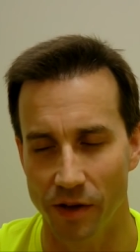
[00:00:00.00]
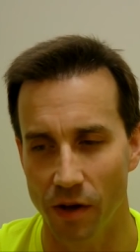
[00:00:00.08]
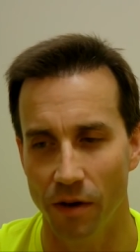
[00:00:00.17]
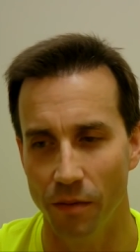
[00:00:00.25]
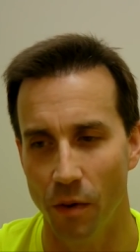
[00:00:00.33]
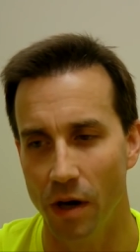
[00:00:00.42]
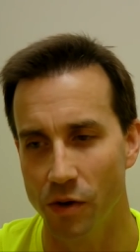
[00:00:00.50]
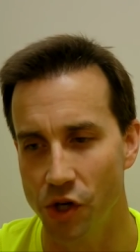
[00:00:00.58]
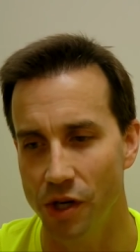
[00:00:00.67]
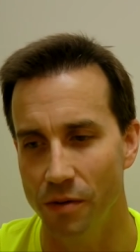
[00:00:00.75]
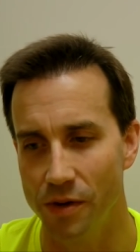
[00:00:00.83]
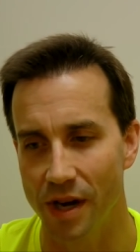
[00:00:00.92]
Yeah. Well,
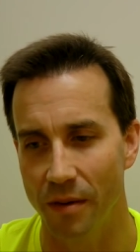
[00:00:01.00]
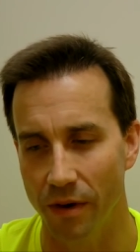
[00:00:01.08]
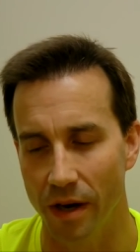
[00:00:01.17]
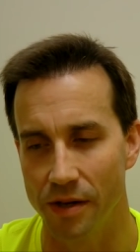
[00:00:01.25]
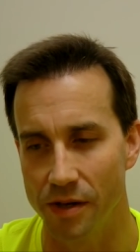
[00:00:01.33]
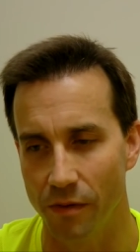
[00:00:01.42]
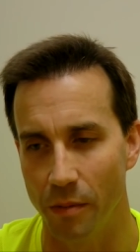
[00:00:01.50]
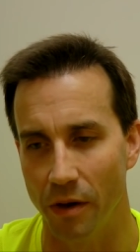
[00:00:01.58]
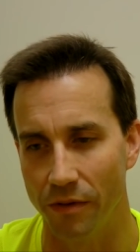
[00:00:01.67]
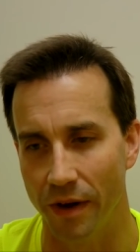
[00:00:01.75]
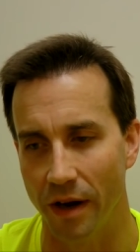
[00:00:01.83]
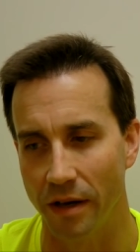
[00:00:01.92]
she was apprehensive
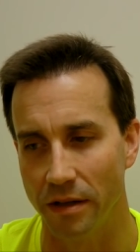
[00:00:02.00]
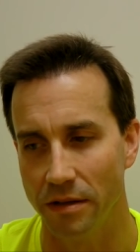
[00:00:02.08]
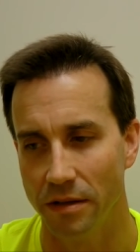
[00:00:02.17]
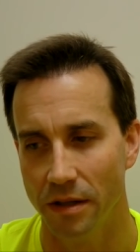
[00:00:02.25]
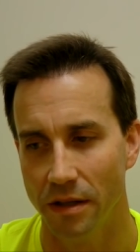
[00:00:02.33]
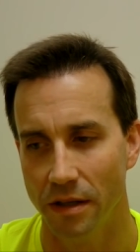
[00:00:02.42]
about that,